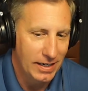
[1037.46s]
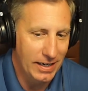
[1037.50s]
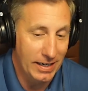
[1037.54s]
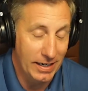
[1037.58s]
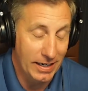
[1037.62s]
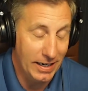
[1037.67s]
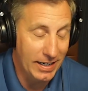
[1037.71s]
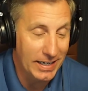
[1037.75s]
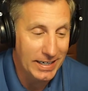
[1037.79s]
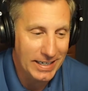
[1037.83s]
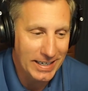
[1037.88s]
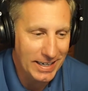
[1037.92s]

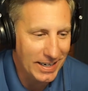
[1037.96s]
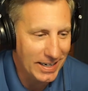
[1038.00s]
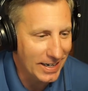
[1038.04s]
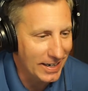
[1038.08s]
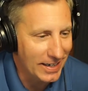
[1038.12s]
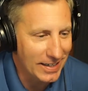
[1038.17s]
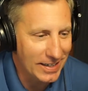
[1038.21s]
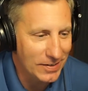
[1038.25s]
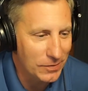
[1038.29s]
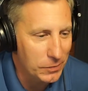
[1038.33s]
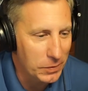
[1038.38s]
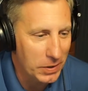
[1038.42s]
and again,
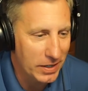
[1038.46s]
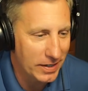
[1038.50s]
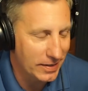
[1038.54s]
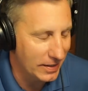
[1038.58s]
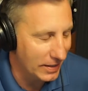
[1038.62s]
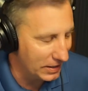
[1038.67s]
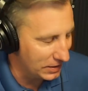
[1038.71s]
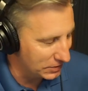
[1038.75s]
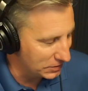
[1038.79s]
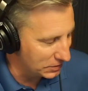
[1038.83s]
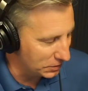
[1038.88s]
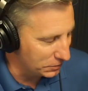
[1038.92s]
what I
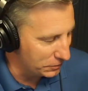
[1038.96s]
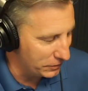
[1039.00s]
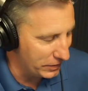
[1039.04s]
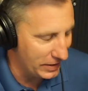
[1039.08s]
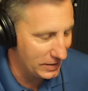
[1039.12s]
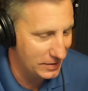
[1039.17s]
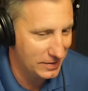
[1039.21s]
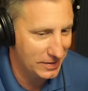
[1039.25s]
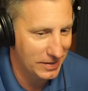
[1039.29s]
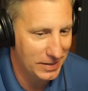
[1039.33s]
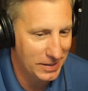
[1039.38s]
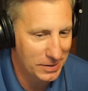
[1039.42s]
think is so
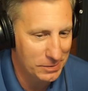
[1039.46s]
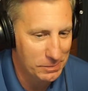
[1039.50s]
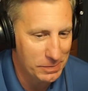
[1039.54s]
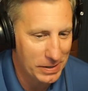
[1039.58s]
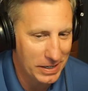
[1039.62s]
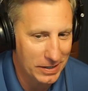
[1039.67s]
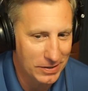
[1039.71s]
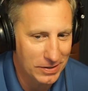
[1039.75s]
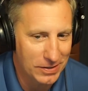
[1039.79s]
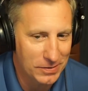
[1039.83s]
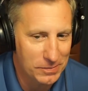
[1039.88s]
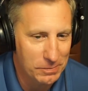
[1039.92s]
fascinating
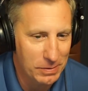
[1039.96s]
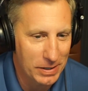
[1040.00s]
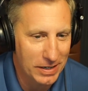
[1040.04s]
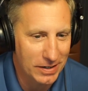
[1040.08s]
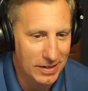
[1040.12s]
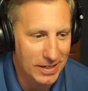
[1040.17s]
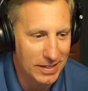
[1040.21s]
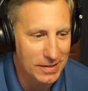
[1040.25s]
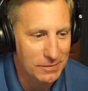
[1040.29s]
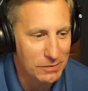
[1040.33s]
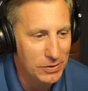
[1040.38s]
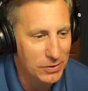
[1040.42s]
about
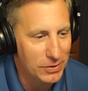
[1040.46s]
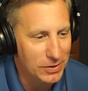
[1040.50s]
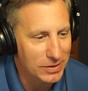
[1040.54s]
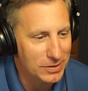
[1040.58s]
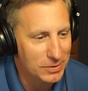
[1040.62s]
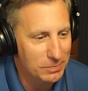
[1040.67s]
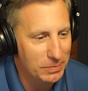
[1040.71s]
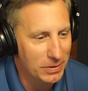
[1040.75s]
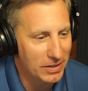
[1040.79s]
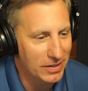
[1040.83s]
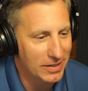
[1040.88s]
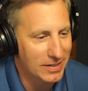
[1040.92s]
kind of your
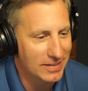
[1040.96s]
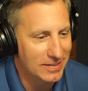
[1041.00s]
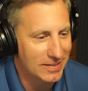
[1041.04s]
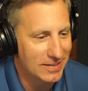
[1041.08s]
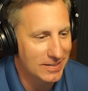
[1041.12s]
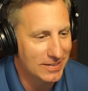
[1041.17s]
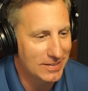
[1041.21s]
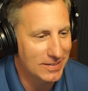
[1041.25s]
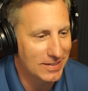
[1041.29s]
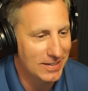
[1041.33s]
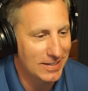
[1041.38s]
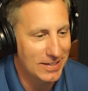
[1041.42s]
experience
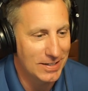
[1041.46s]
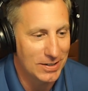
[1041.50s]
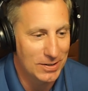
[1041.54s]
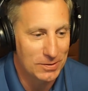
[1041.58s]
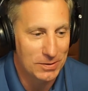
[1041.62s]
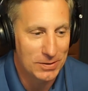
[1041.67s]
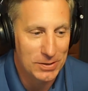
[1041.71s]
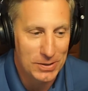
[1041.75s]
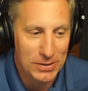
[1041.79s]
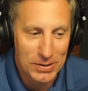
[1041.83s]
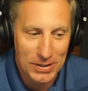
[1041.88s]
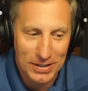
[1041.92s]
is, you know,
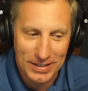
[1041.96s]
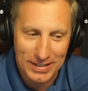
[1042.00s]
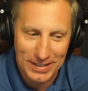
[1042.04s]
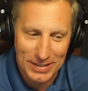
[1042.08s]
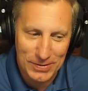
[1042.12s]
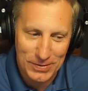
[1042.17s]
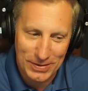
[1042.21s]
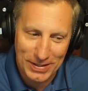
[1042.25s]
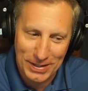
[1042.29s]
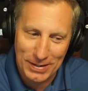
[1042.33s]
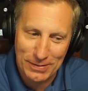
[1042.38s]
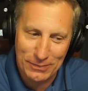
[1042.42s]
you're
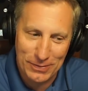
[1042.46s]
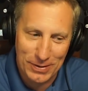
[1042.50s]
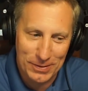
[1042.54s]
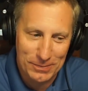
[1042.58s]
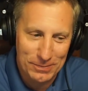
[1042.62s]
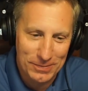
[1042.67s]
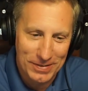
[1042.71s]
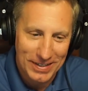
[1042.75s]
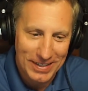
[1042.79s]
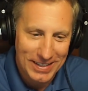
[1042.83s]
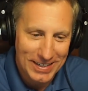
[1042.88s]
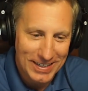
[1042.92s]
there
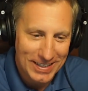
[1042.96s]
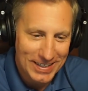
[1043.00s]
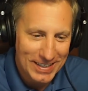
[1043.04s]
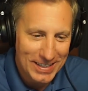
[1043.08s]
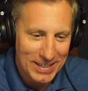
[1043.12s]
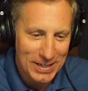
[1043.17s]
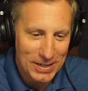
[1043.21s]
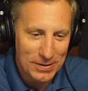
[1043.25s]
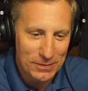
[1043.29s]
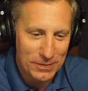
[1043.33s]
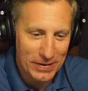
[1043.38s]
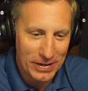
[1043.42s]
from,
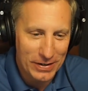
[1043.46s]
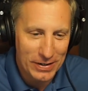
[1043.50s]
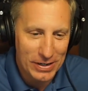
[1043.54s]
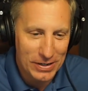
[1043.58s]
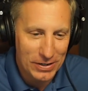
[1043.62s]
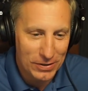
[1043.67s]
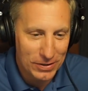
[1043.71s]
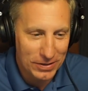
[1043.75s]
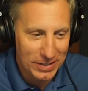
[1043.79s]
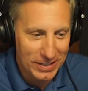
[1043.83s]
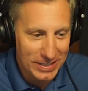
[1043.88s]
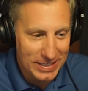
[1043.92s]
you know, very
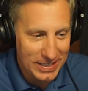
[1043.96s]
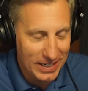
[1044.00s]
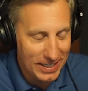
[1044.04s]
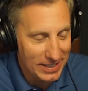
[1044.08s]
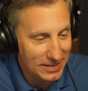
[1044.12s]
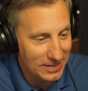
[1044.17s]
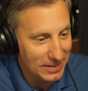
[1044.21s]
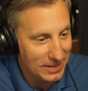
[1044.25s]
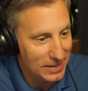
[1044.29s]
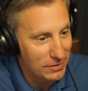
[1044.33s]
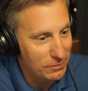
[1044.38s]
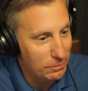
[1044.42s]
early
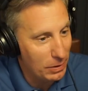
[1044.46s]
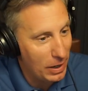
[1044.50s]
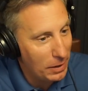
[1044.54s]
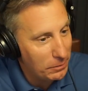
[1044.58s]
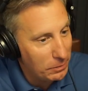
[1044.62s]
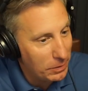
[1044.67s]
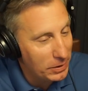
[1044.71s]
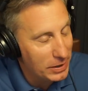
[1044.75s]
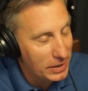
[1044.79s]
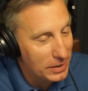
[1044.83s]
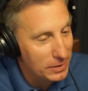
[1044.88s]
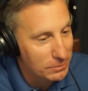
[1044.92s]
days and have
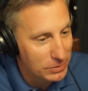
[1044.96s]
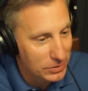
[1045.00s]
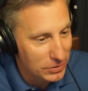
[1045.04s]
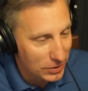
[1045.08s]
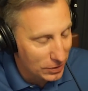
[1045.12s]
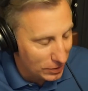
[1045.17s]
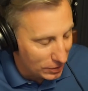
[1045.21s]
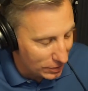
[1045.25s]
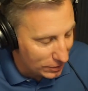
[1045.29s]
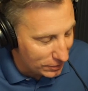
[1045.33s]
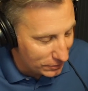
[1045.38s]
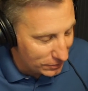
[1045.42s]
probably
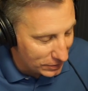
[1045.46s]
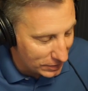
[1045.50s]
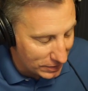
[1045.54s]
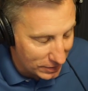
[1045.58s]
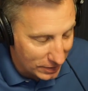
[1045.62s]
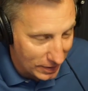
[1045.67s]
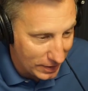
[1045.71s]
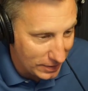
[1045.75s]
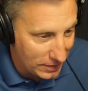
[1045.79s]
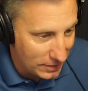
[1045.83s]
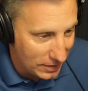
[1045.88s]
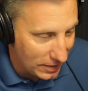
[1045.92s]
observed,
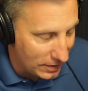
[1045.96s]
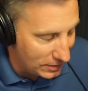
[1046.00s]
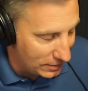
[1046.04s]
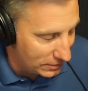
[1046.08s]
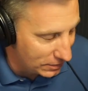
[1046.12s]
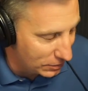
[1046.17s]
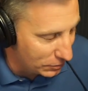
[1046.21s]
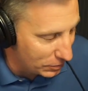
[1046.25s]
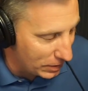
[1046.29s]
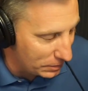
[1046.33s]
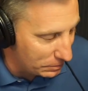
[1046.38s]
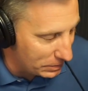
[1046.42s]
and
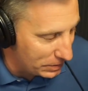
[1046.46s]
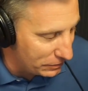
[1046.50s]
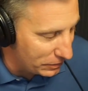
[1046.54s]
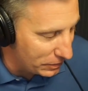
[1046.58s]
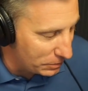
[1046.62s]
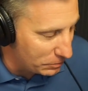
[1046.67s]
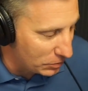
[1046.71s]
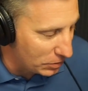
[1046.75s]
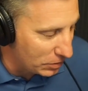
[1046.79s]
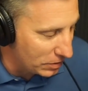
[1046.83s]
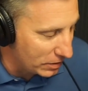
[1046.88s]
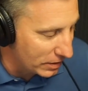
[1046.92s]
correct me if
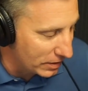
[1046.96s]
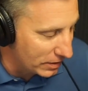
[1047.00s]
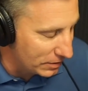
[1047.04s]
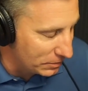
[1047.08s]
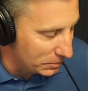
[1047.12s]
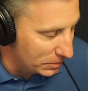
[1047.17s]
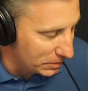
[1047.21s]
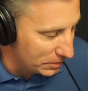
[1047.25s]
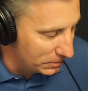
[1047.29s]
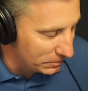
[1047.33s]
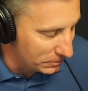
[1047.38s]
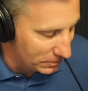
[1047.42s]
I'm wrong, I don't
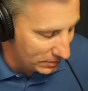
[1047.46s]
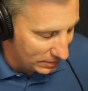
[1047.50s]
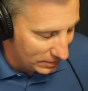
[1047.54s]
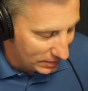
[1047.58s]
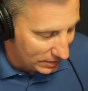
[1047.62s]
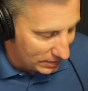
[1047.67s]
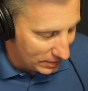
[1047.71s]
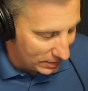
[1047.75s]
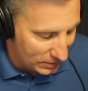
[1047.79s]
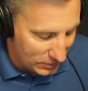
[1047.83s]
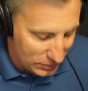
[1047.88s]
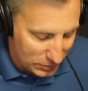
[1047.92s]
want to
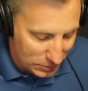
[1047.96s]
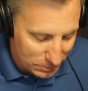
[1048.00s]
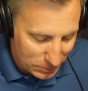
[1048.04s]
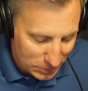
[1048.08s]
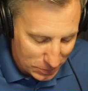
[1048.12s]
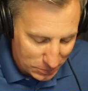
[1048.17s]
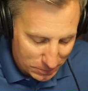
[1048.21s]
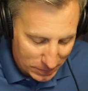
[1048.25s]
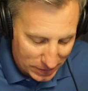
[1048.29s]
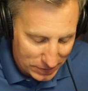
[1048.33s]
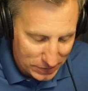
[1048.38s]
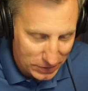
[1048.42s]
assume
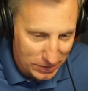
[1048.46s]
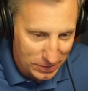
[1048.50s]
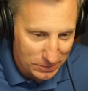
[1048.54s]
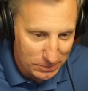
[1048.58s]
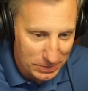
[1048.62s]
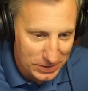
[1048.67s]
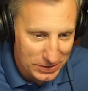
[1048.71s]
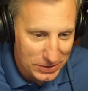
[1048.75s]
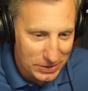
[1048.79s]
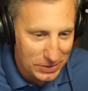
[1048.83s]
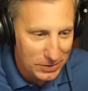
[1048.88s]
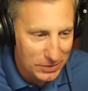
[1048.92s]
too much here,
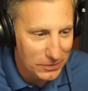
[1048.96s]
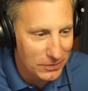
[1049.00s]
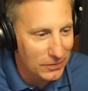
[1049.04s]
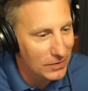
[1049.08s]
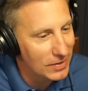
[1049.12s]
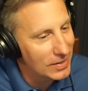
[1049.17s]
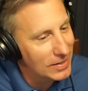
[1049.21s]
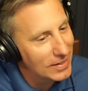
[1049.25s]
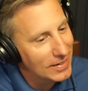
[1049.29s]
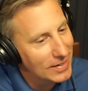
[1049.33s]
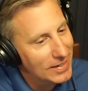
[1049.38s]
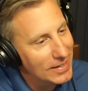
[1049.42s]
but, you know,
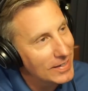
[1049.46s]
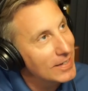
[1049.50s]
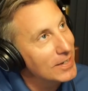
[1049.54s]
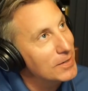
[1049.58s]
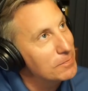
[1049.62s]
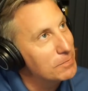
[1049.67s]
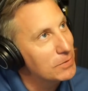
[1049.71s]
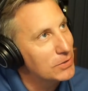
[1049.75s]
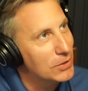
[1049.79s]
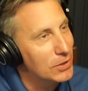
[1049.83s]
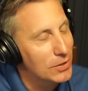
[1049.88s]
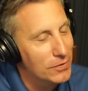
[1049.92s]

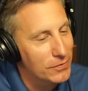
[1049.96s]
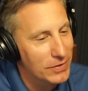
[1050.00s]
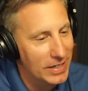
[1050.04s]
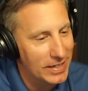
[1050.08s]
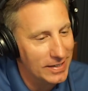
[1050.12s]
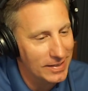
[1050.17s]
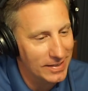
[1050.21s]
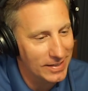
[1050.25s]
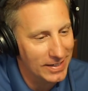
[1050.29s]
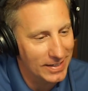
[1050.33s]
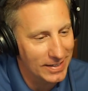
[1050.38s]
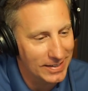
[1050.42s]
observed, I
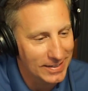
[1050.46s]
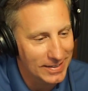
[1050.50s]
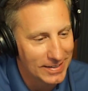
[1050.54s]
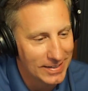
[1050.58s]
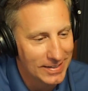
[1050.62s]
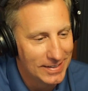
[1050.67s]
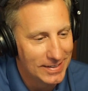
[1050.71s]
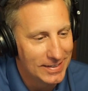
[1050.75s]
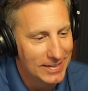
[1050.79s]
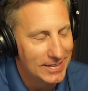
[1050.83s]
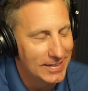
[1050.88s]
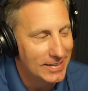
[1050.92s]
think,
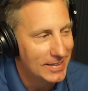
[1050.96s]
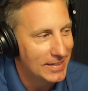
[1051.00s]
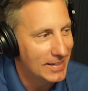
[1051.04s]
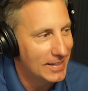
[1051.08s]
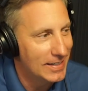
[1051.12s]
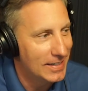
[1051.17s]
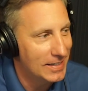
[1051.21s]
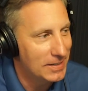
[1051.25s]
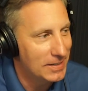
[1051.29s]
you